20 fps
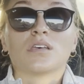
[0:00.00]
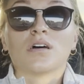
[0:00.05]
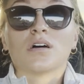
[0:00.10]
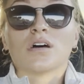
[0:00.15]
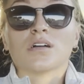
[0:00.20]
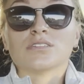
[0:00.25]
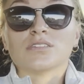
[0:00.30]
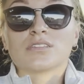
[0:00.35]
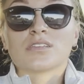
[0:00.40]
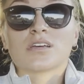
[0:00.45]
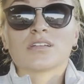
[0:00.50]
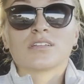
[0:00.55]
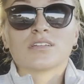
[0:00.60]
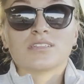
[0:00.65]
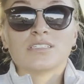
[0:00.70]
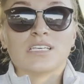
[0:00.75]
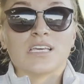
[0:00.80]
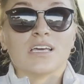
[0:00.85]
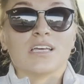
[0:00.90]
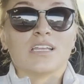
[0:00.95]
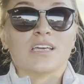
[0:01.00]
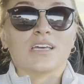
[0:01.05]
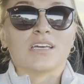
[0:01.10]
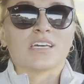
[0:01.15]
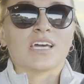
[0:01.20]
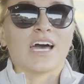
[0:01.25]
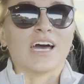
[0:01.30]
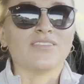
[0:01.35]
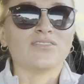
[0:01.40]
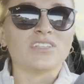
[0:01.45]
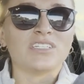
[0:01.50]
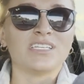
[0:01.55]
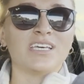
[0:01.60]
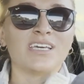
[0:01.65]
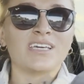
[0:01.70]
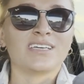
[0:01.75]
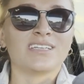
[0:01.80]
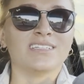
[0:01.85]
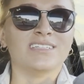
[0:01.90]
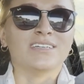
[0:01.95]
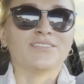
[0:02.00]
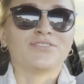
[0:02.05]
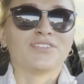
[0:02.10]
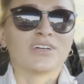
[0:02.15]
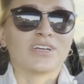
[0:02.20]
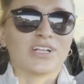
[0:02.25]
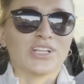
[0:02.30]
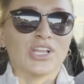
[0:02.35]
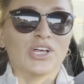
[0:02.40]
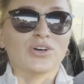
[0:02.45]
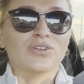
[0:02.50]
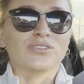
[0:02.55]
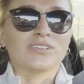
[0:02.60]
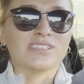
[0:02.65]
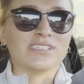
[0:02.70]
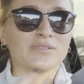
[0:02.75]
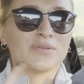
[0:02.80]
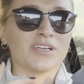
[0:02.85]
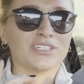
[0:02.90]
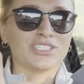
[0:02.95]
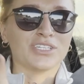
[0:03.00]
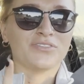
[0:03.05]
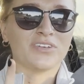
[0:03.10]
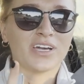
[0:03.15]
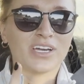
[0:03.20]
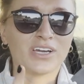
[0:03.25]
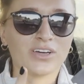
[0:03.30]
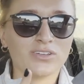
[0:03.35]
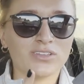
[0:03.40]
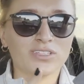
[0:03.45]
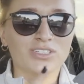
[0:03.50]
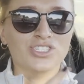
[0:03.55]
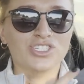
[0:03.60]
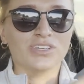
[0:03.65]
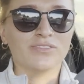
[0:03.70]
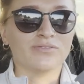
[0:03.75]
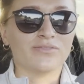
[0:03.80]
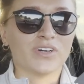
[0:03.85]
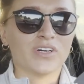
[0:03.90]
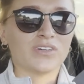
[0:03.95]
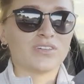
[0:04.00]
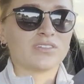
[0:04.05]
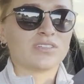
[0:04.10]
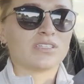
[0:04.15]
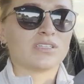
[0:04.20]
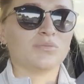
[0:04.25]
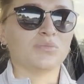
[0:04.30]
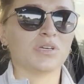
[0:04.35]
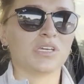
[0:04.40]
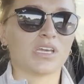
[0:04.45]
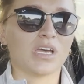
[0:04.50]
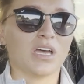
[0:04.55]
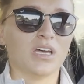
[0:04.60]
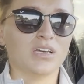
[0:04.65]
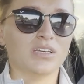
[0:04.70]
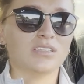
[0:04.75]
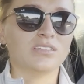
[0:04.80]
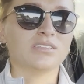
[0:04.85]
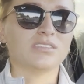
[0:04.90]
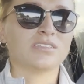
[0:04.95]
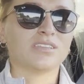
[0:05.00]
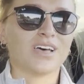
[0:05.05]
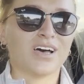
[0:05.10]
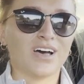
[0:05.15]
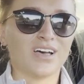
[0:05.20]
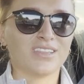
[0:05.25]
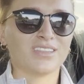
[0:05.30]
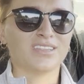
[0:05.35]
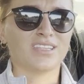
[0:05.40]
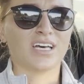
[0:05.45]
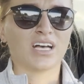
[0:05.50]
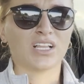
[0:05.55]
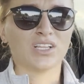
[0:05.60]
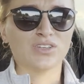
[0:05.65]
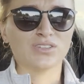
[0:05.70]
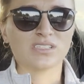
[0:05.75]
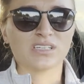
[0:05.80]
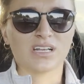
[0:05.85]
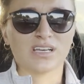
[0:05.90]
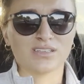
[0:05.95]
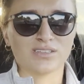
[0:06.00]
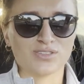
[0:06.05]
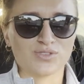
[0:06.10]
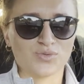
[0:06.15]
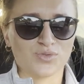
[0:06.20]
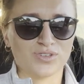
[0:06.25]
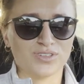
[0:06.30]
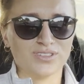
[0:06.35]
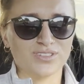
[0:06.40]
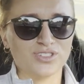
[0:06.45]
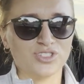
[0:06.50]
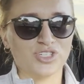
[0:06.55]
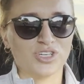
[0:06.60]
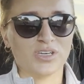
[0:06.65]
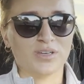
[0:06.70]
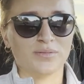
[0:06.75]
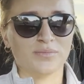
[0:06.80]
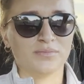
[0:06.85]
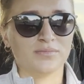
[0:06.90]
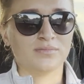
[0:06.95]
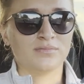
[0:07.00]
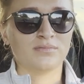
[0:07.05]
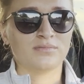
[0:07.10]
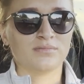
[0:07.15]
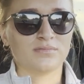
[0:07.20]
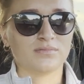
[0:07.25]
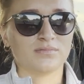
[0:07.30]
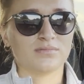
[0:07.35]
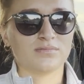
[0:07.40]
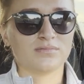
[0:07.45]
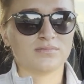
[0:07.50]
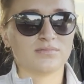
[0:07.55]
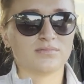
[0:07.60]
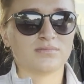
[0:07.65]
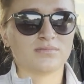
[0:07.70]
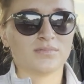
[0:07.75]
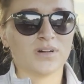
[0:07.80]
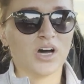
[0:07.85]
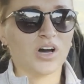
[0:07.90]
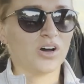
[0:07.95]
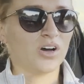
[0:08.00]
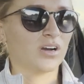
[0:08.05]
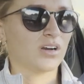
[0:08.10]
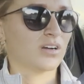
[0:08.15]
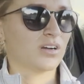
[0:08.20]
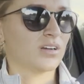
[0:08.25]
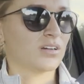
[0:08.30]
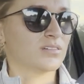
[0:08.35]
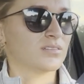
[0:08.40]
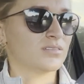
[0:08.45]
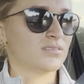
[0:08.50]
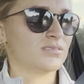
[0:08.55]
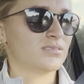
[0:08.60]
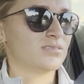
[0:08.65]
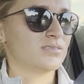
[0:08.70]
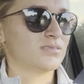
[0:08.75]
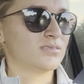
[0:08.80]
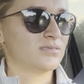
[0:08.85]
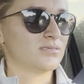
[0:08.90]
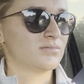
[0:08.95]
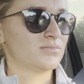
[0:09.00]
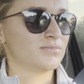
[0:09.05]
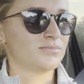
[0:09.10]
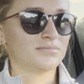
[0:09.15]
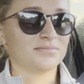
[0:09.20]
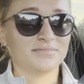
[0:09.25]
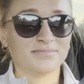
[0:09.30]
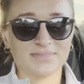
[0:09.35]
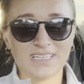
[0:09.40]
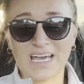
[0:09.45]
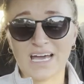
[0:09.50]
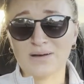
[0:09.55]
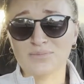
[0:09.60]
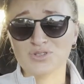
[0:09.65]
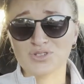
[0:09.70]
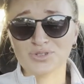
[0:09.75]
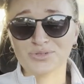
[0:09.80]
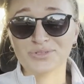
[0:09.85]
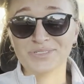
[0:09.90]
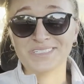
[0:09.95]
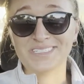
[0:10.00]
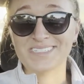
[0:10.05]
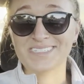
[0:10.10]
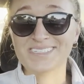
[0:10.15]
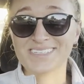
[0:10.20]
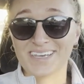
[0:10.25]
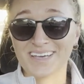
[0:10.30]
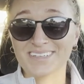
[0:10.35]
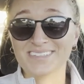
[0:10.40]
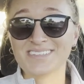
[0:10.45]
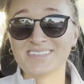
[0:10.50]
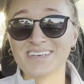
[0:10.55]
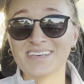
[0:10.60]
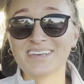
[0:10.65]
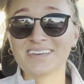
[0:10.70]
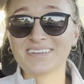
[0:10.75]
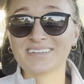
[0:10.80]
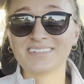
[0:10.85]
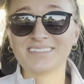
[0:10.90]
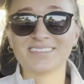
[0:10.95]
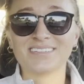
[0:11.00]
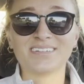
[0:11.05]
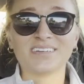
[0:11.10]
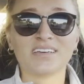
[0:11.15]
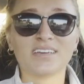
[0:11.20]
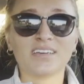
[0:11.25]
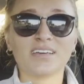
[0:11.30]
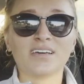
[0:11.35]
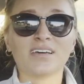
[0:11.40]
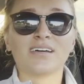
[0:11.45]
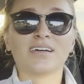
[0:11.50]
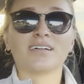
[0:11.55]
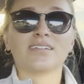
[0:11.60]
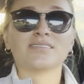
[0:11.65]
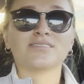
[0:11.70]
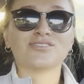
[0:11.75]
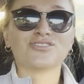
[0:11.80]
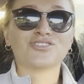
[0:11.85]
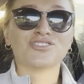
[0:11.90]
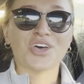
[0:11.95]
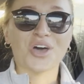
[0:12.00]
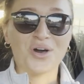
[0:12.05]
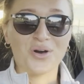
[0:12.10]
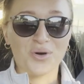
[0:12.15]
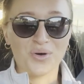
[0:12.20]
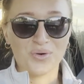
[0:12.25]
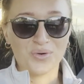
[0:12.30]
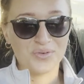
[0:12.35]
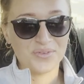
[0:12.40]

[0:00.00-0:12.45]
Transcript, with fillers: I just got done tanning. I have to take different clothes, especially if I go to the gym first, because the clothes that I just wore to the gym are absolutely disgusting. So